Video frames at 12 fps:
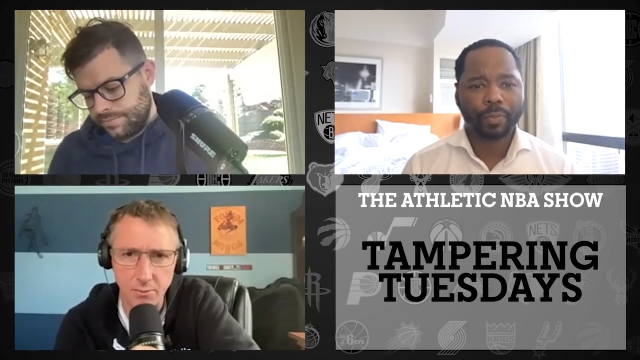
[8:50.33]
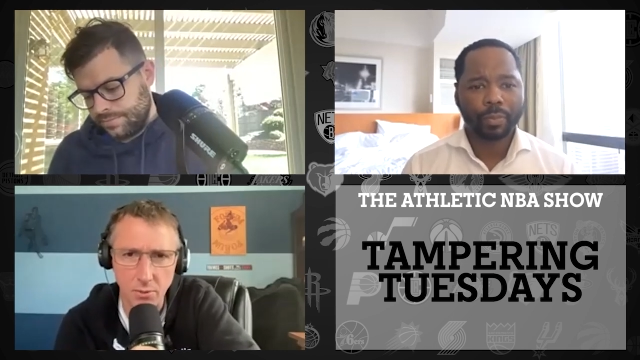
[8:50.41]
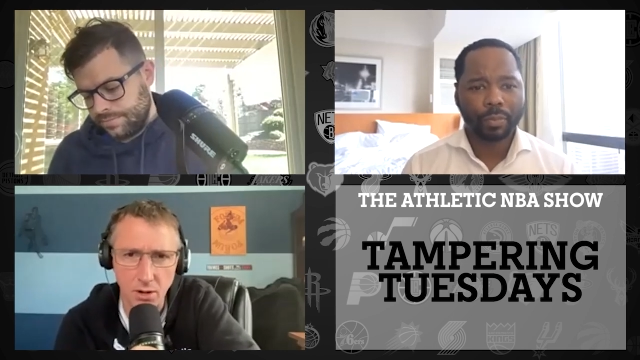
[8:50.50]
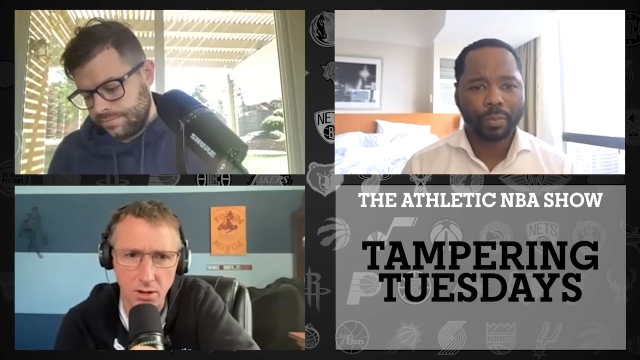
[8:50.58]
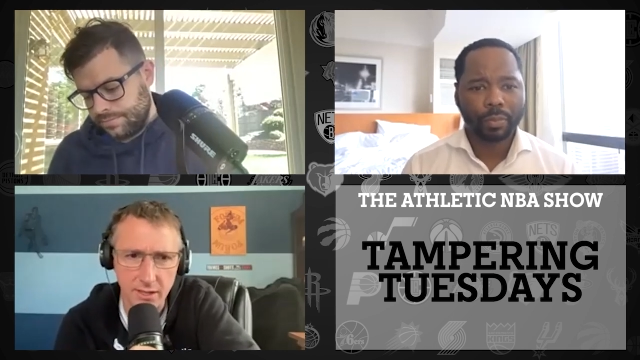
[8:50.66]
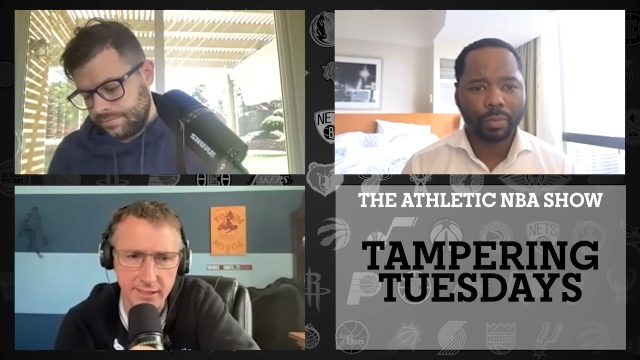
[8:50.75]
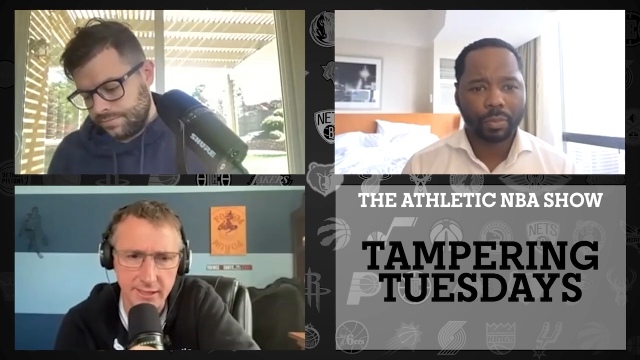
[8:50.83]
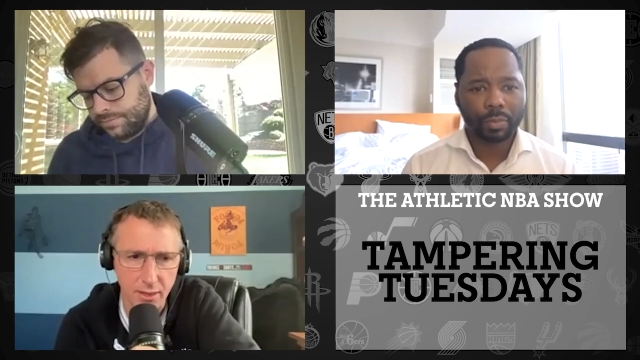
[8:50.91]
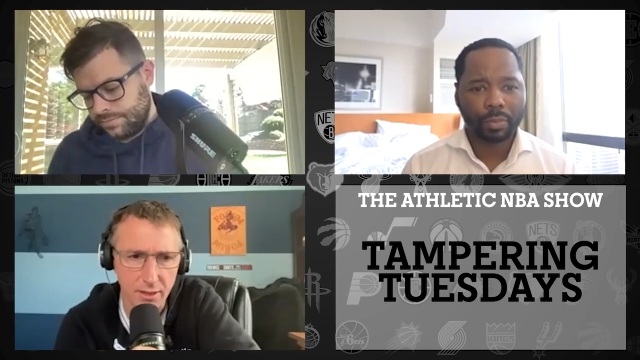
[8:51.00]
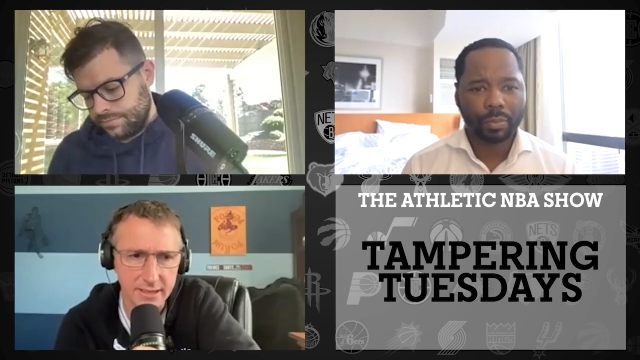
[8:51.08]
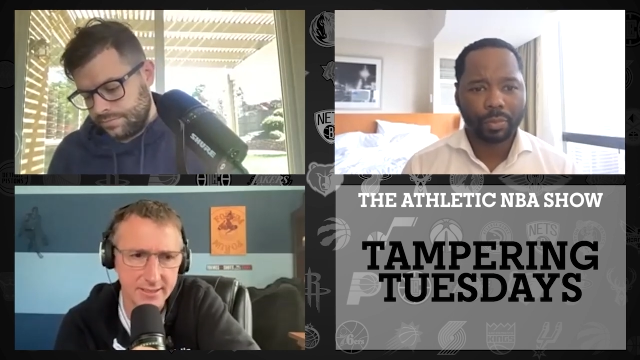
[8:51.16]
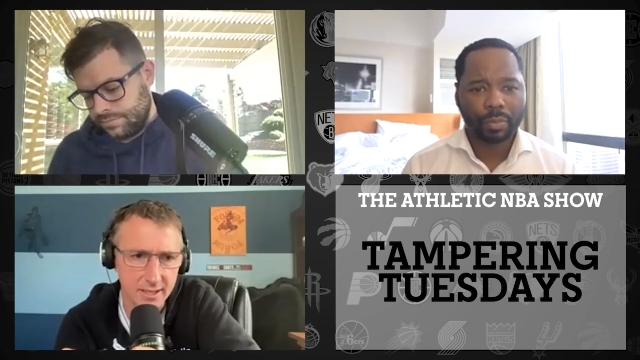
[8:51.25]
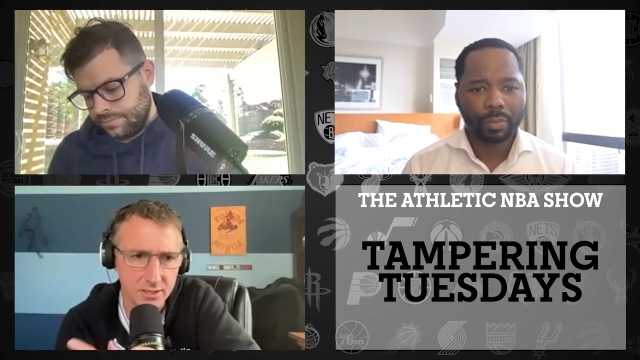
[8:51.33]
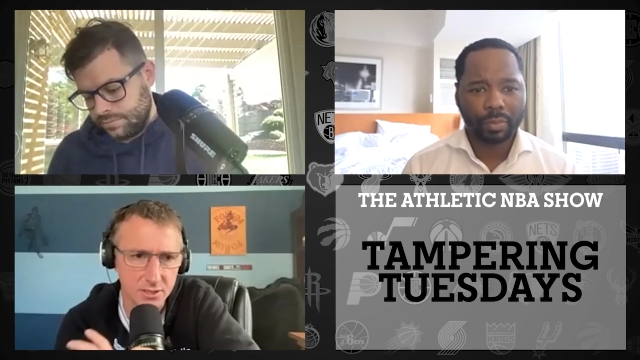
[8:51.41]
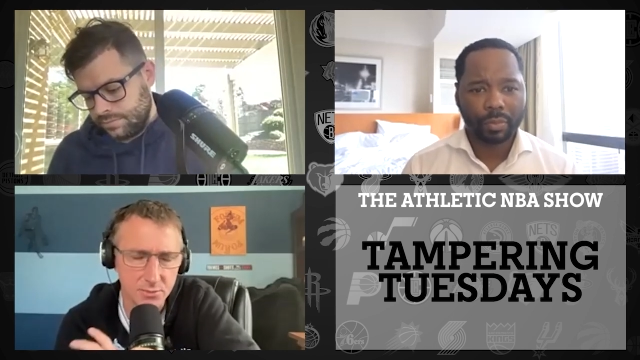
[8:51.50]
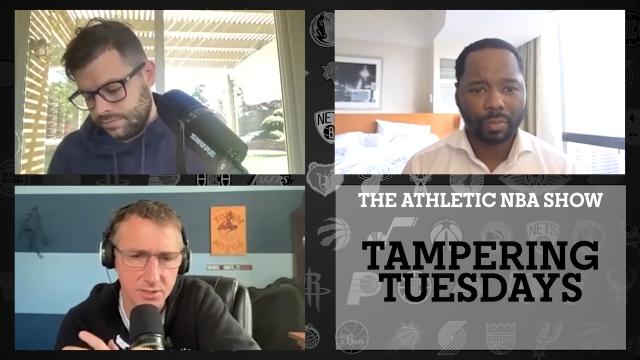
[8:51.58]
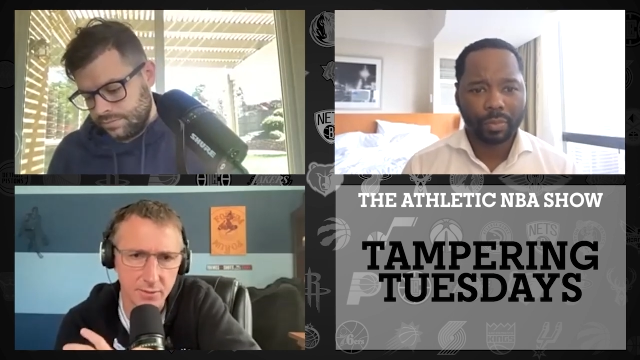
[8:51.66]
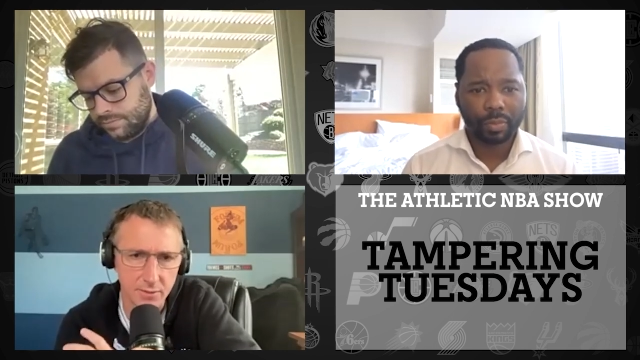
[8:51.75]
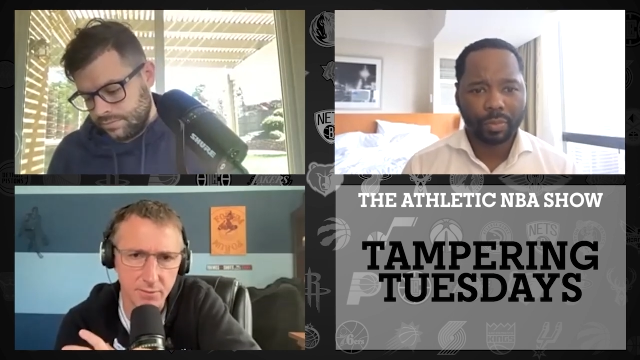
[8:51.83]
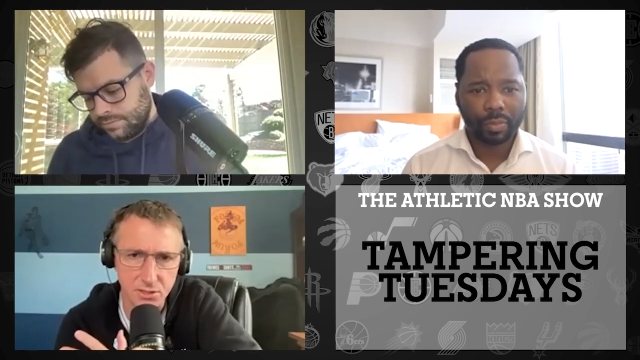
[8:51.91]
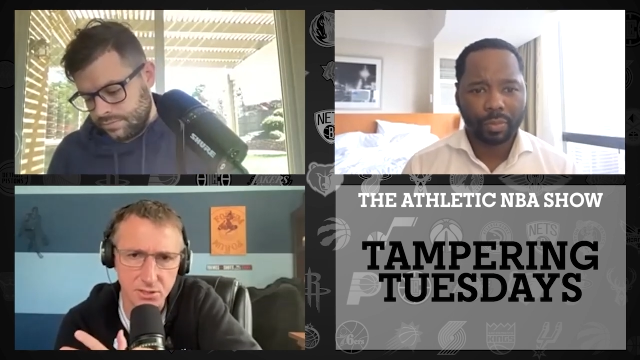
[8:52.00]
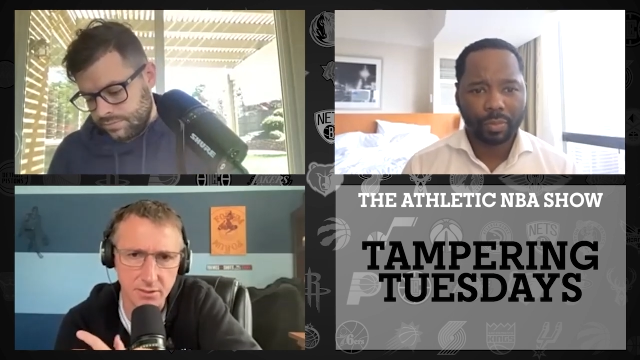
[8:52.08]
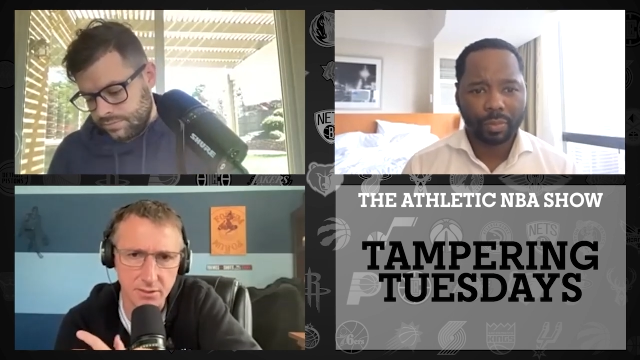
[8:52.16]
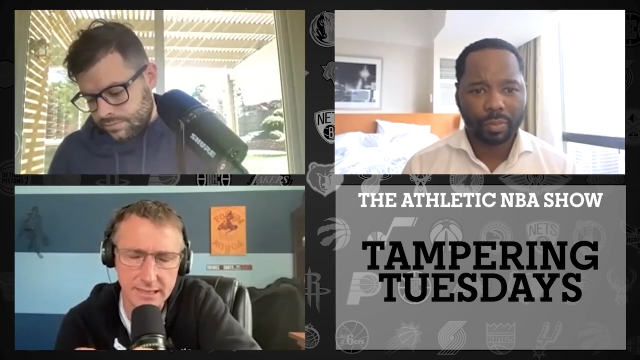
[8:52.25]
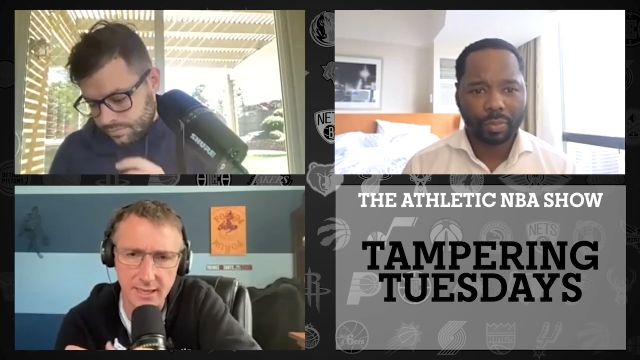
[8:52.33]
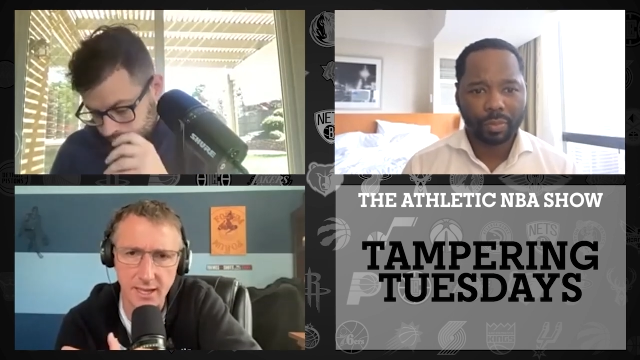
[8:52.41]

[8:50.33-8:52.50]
Speaker 1: Murray and I think tells him some version of get the